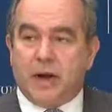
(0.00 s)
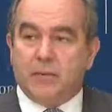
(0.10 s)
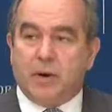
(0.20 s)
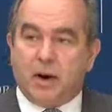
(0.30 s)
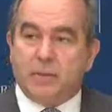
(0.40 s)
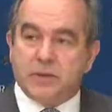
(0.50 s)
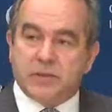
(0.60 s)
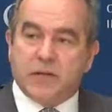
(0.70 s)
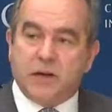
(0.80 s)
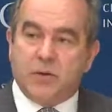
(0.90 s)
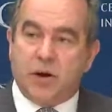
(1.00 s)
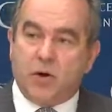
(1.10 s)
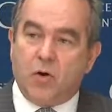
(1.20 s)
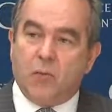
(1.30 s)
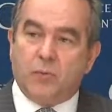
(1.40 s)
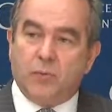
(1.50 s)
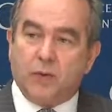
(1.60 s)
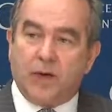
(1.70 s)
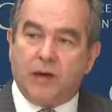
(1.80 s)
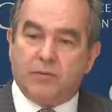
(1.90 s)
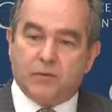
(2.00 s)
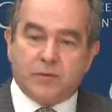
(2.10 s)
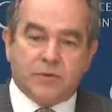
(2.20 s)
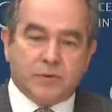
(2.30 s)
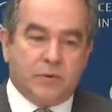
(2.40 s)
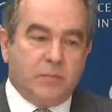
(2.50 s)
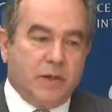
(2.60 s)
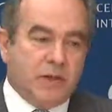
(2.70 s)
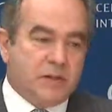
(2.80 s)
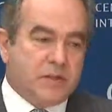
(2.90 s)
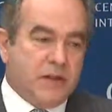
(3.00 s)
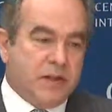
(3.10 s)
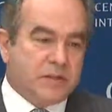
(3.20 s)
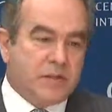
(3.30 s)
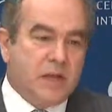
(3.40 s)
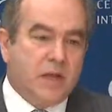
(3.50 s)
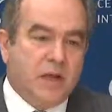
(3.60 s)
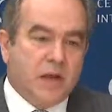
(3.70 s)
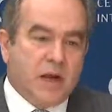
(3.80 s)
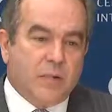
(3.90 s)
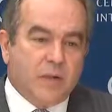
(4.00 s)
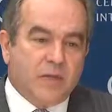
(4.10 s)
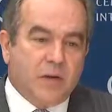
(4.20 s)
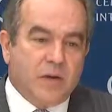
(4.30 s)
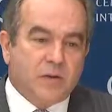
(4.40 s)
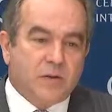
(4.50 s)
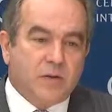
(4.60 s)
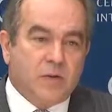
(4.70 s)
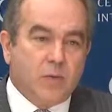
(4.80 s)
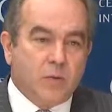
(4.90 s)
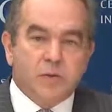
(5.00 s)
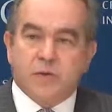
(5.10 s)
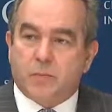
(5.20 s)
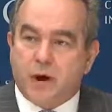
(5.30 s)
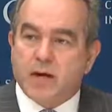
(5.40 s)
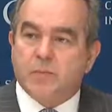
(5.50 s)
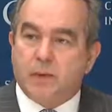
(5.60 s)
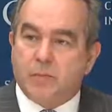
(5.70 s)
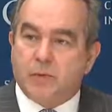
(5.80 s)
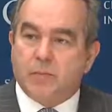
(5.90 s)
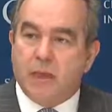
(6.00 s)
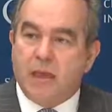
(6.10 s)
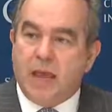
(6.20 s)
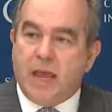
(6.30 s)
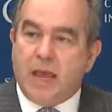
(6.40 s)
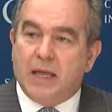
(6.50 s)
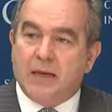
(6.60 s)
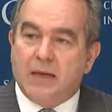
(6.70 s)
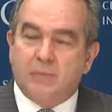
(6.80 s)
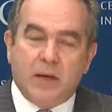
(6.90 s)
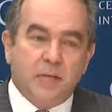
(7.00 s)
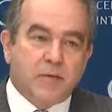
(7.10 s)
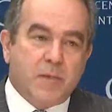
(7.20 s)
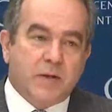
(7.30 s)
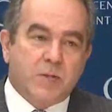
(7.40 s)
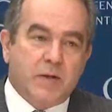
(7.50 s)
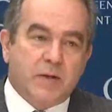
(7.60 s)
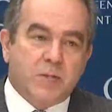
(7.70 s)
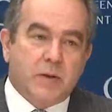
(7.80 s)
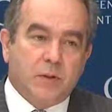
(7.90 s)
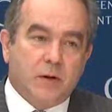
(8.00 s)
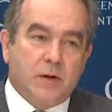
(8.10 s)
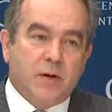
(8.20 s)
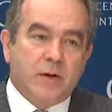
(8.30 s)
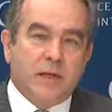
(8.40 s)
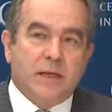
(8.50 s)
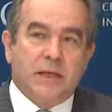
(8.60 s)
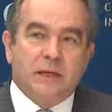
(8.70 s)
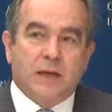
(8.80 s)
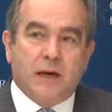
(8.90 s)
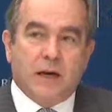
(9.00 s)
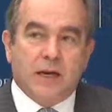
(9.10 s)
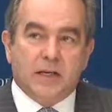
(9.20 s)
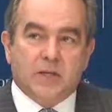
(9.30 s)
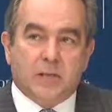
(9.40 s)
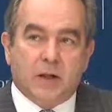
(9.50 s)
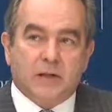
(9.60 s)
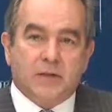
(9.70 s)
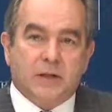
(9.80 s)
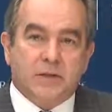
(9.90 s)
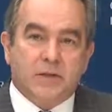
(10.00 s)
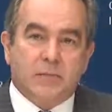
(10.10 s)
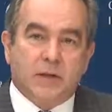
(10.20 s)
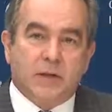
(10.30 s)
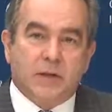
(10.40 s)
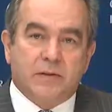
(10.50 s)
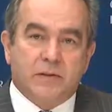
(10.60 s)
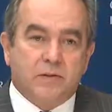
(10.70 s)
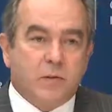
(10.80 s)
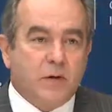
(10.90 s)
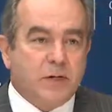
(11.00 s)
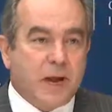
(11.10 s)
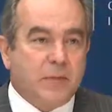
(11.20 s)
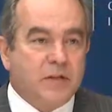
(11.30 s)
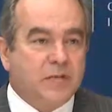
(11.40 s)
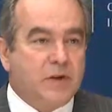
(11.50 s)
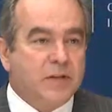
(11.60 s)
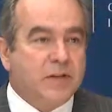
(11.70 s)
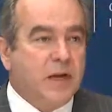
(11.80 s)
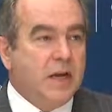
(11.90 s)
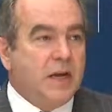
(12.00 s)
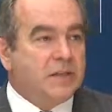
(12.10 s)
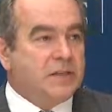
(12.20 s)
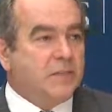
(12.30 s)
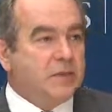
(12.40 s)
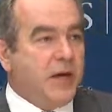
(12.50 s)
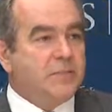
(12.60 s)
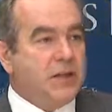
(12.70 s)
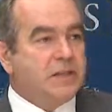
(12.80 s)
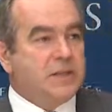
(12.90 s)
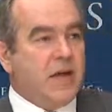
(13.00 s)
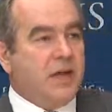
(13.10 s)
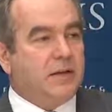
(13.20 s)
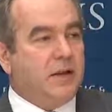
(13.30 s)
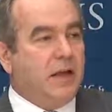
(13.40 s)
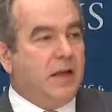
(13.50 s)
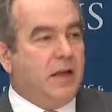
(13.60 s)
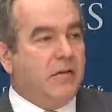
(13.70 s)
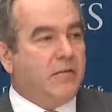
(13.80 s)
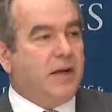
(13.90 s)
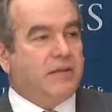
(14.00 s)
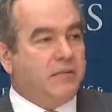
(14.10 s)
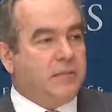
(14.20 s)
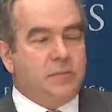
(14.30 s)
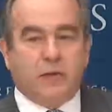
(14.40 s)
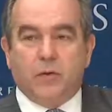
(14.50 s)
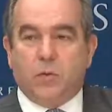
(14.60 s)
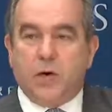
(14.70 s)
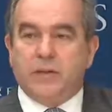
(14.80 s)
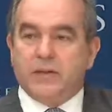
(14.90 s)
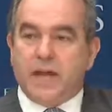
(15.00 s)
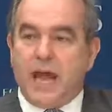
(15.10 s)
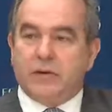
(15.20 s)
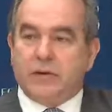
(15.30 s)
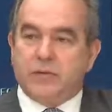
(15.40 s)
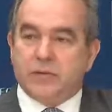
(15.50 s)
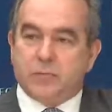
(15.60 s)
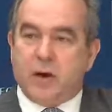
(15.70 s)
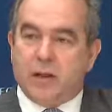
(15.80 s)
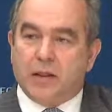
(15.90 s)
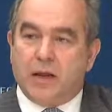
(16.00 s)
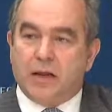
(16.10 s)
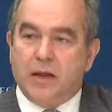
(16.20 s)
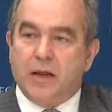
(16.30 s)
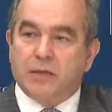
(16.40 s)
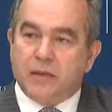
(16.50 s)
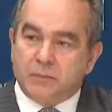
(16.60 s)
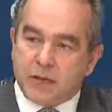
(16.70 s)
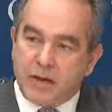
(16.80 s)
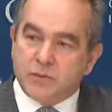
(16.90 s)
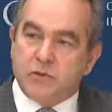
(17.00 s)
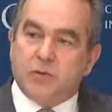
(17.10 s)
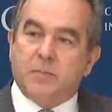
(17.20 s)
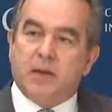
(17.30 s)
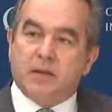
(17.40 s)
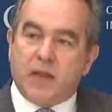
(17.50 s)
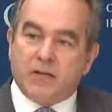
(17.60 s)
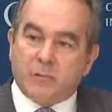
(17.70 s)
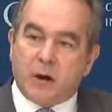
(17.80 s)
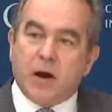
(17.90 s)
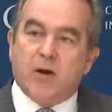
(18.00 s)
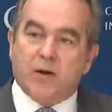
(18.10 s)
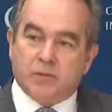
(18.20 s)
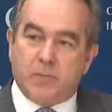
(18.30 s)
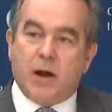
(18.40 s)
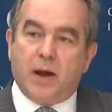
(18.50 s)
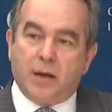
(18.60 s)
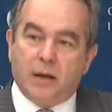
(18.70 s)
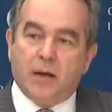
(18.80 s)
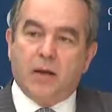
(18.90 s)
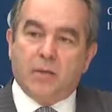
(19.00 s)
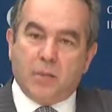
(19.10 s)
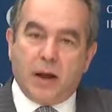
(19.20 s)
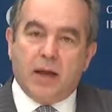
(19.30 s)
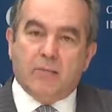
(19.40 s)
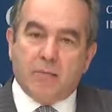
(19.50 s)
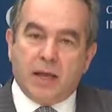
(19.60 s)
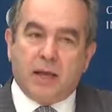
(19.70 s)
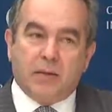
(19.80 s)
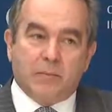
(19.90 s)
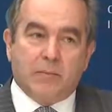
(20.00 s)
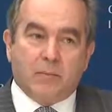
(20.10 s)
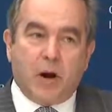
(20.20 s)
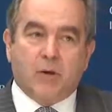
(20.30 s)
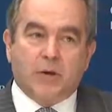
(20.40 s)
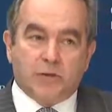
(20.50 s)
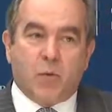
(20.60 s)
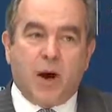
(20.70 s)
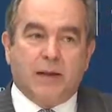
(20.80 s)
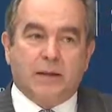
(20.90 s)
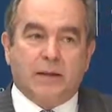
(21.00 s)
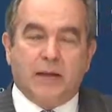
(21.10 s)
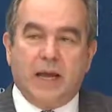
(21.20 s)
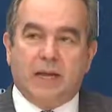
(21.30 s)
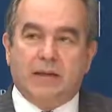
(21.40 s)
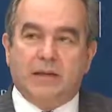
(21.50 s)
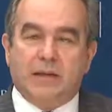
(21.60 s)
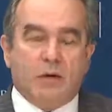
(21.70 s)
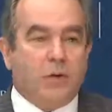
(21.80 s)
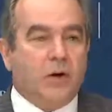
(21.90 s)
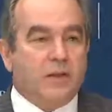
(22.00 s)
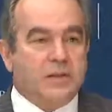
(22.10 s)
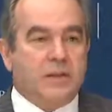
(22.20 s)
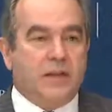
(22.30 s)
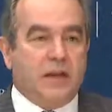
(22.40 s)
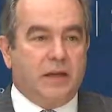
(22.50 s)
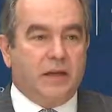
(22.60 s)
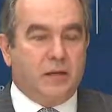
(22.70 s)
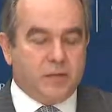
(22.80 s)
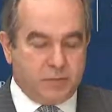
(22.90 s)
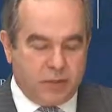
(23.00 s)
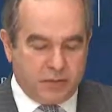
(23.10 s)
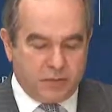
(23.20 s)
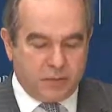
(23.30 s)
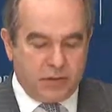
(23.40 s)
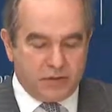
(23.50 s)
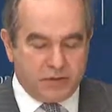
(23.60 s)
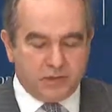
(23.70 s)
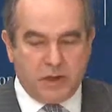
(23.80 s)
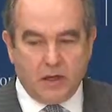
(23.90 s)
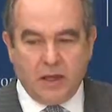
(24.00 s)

I, I, must tell you, I hope when we have subsequent meetings in the next couple of years that we will surprise people. And in many respects, one of the things we learn in uh, Asian politics, and we get this from our Japanese friends, is sometimes it's not effective to be the one that's out in the spotlight. Sometimes you can make a lot of progress by by making progress quietly. And I think you're going to see that in U.S. Malaysian relations.